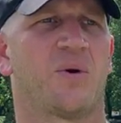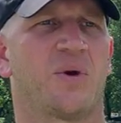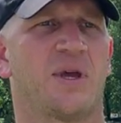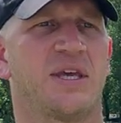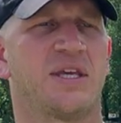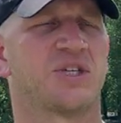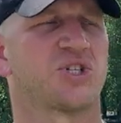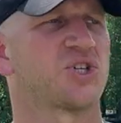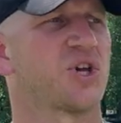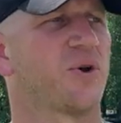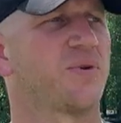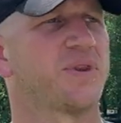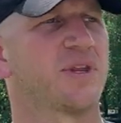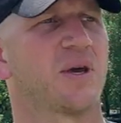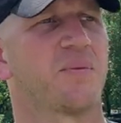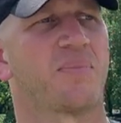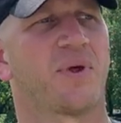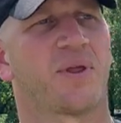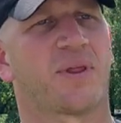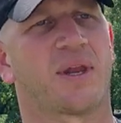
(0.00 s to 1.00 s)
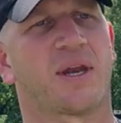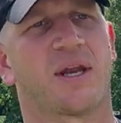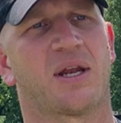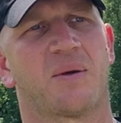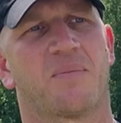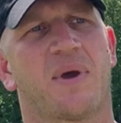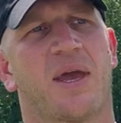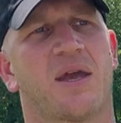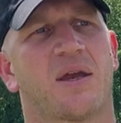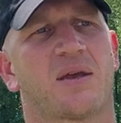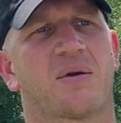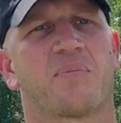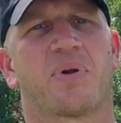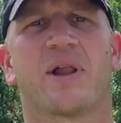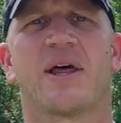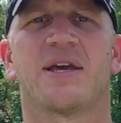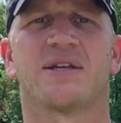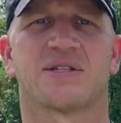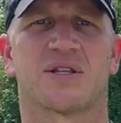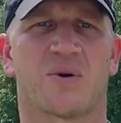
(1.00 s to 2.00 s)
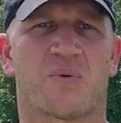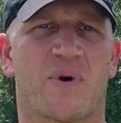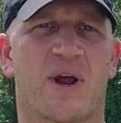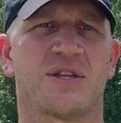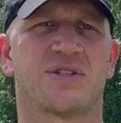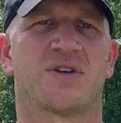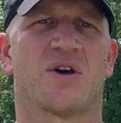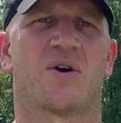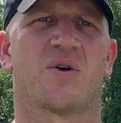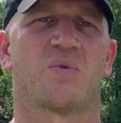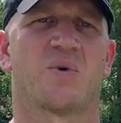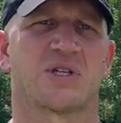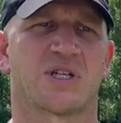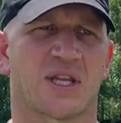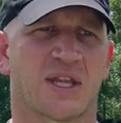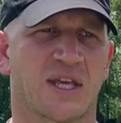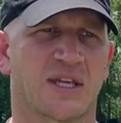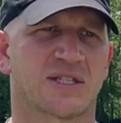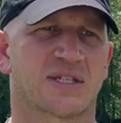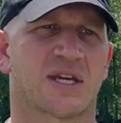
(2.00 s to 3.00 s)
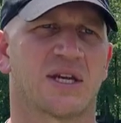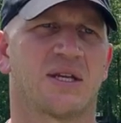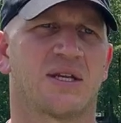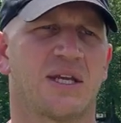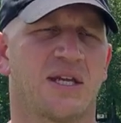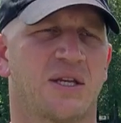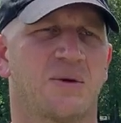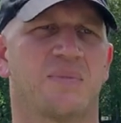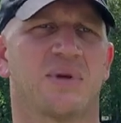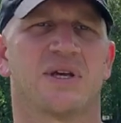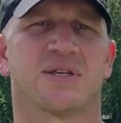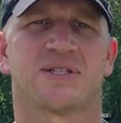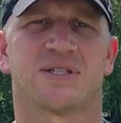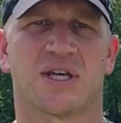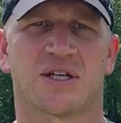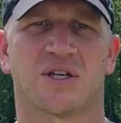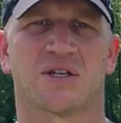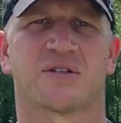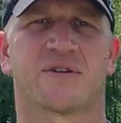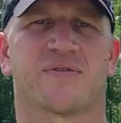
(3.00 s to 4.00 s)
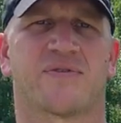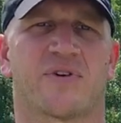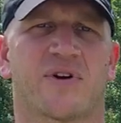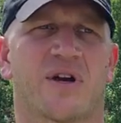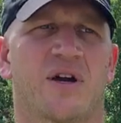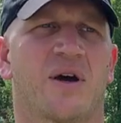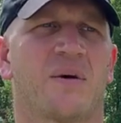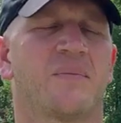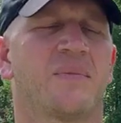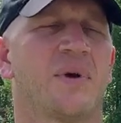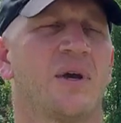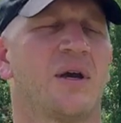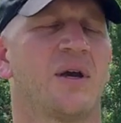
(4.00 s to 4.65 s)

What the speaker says: He's shown the ability to make plays in the red zone, which I think is going to need to be a signature for him.